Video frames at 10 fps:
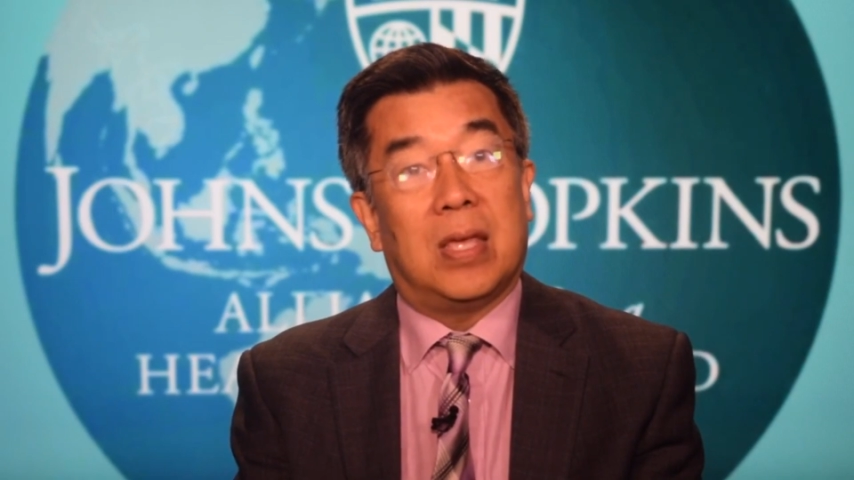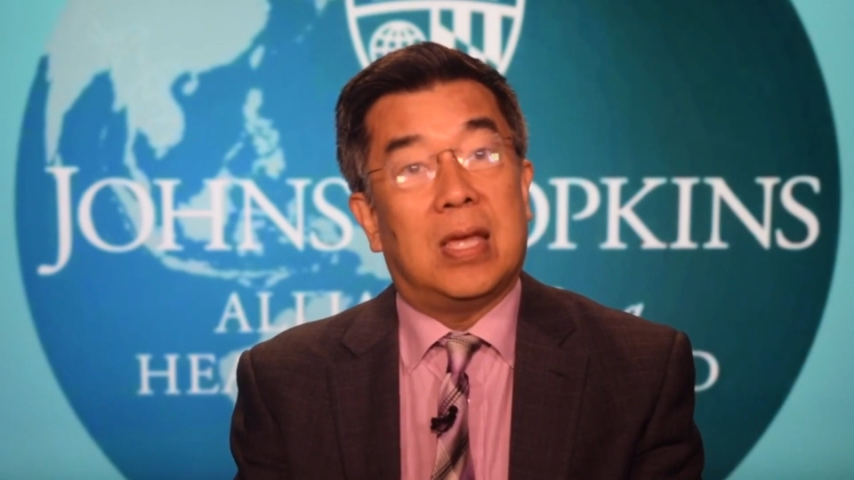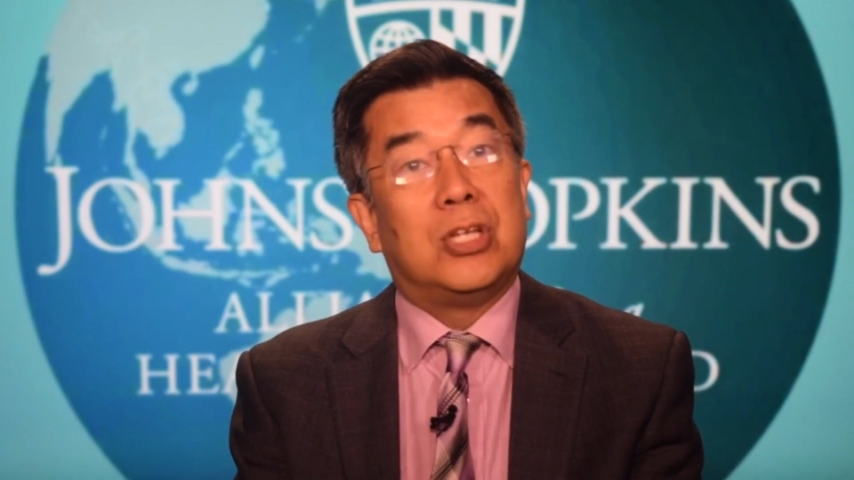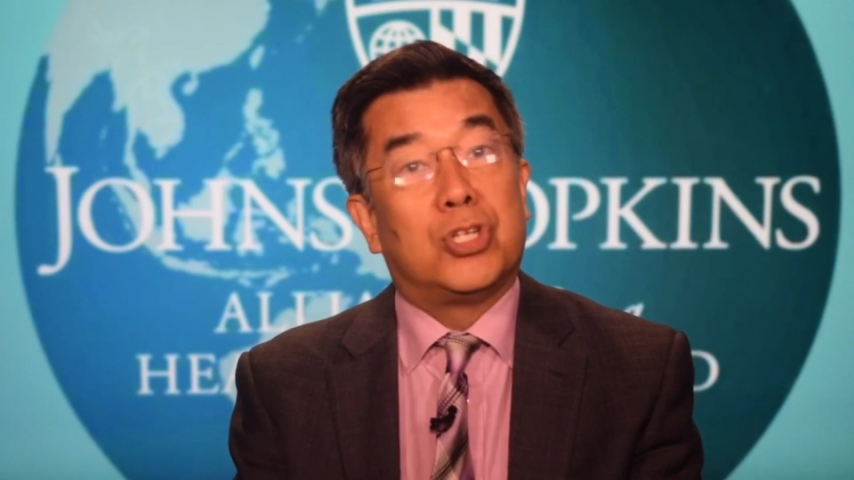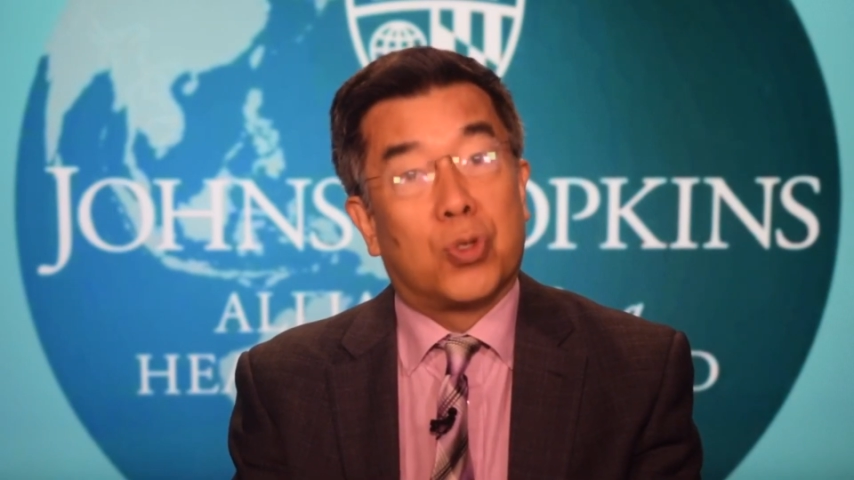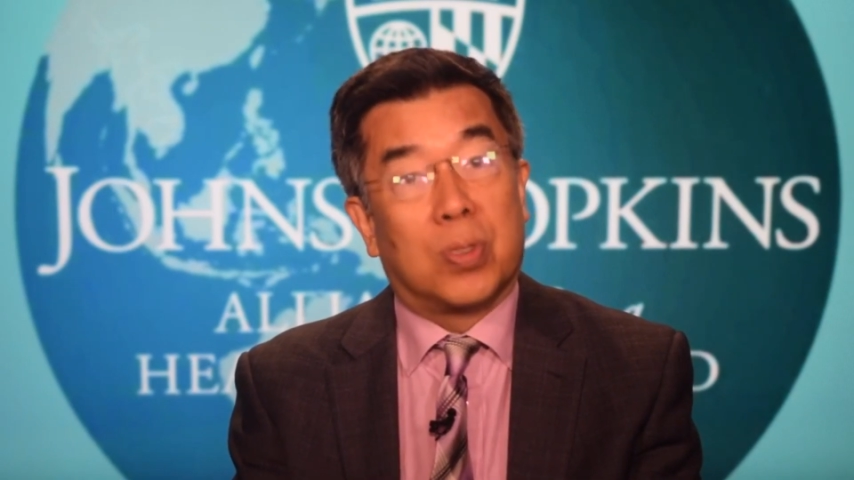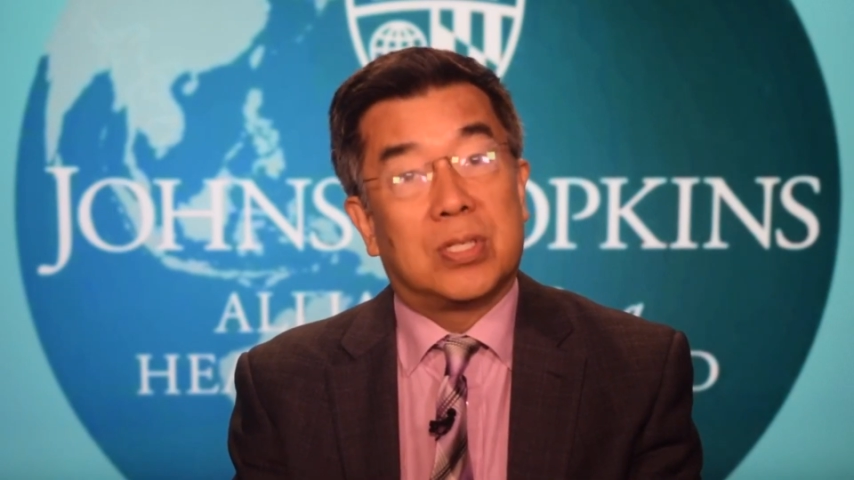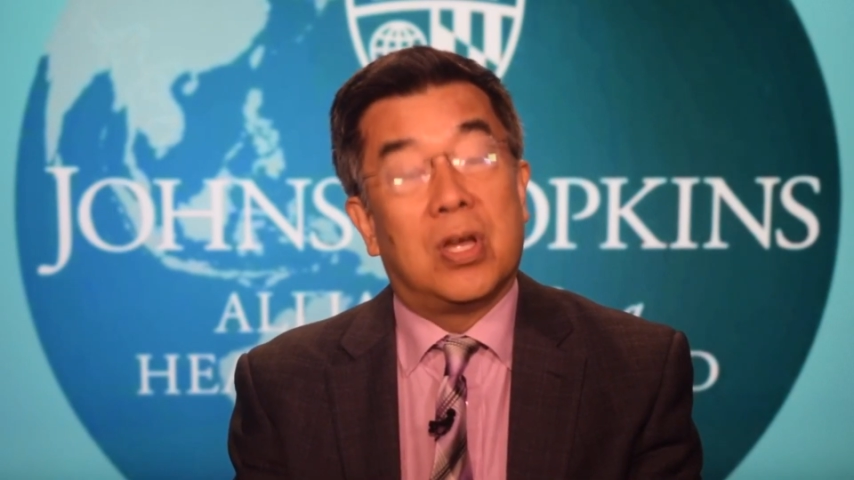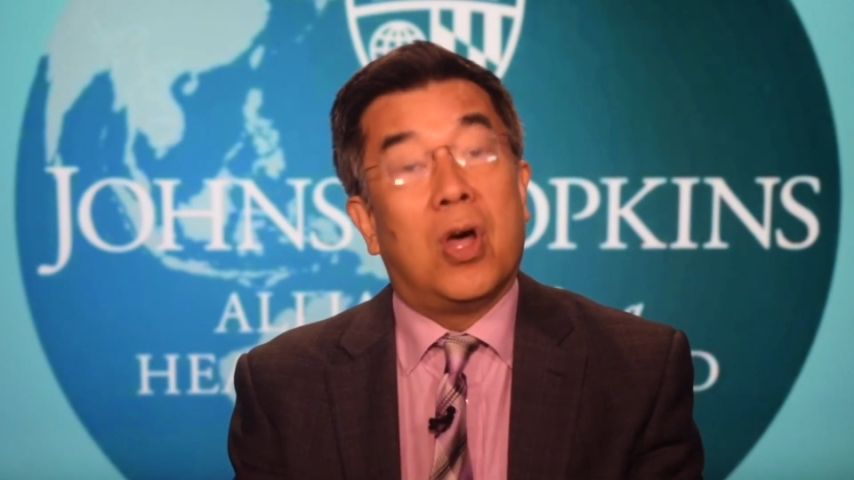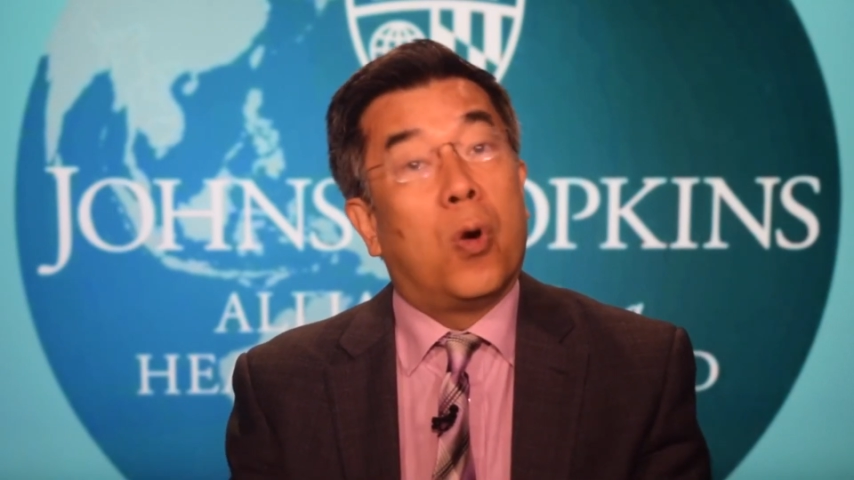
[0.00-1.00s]
In
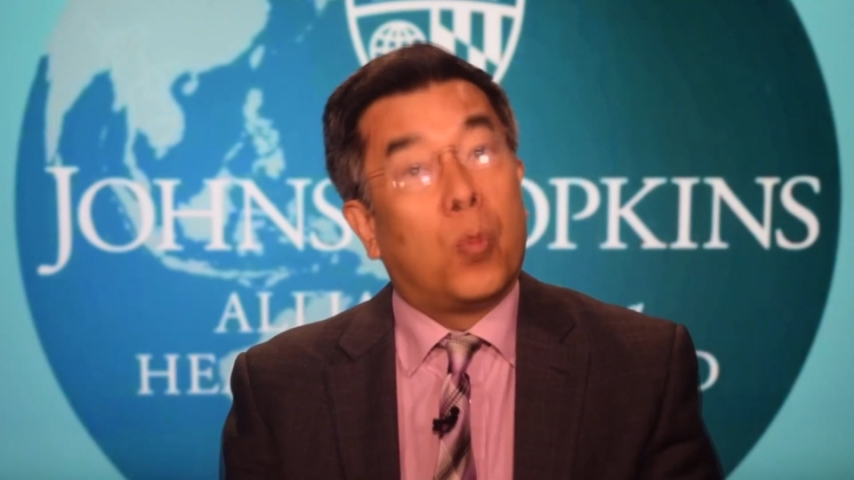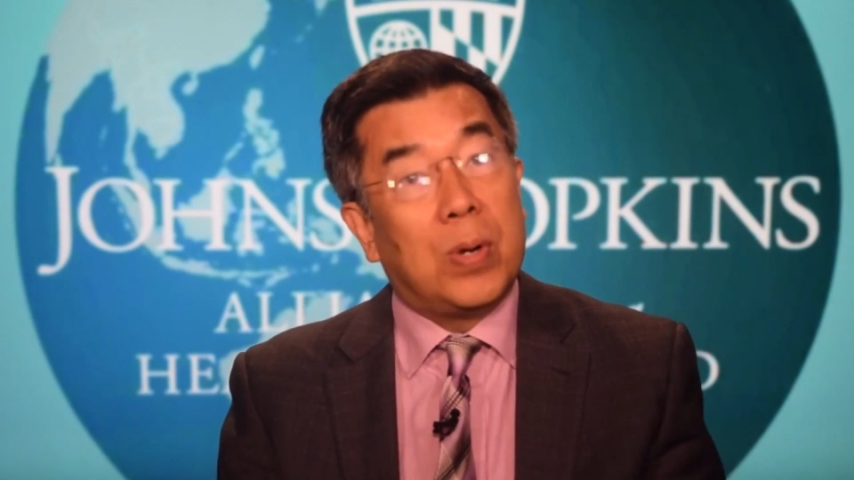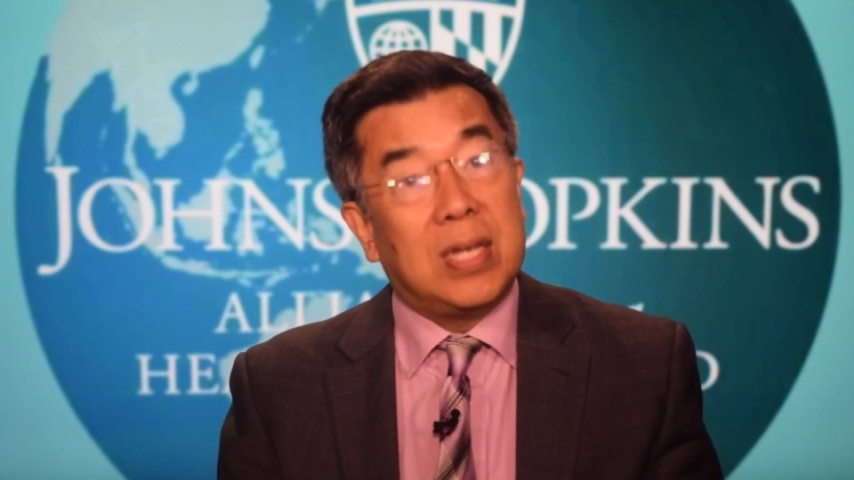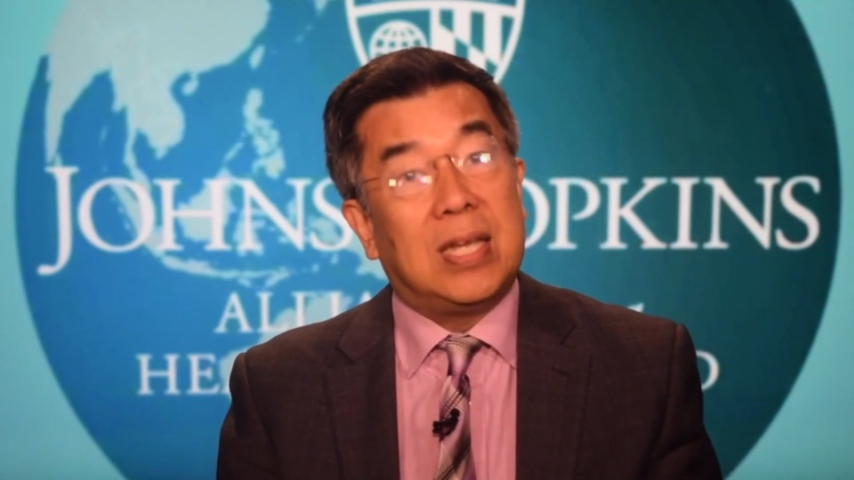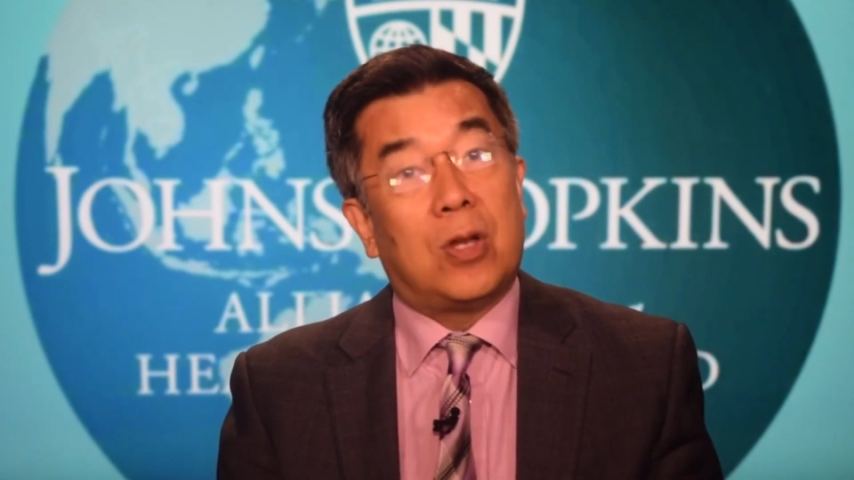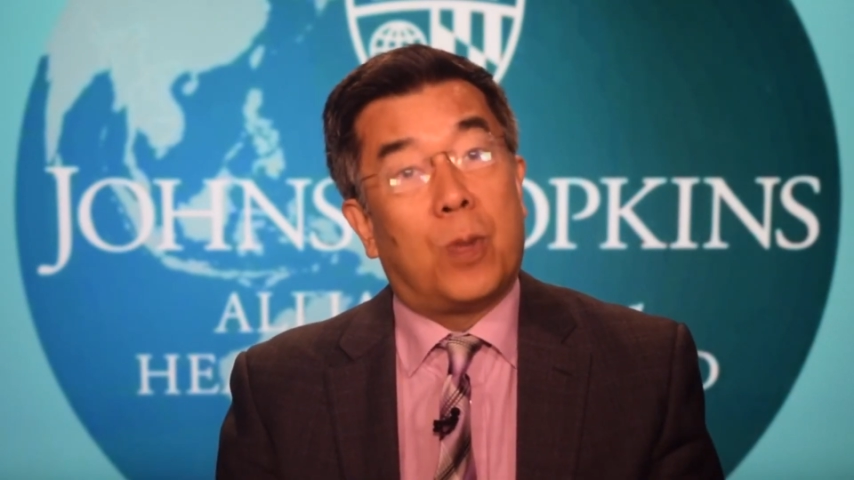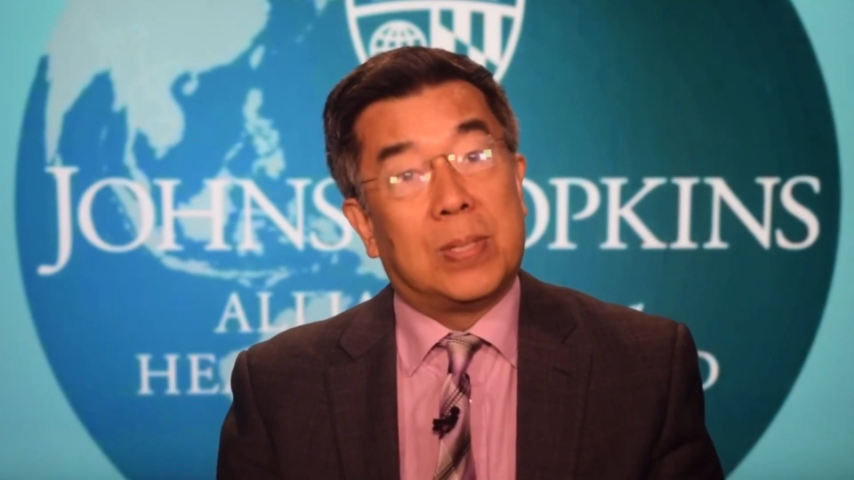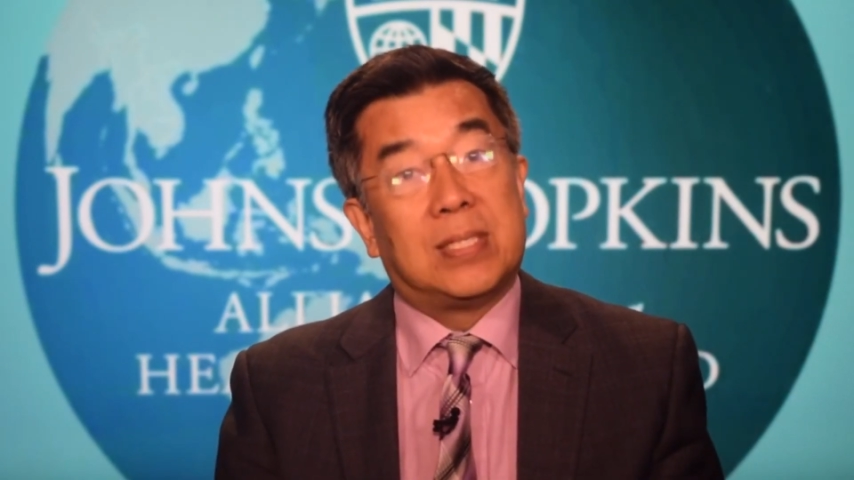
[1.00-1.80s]
short, we need open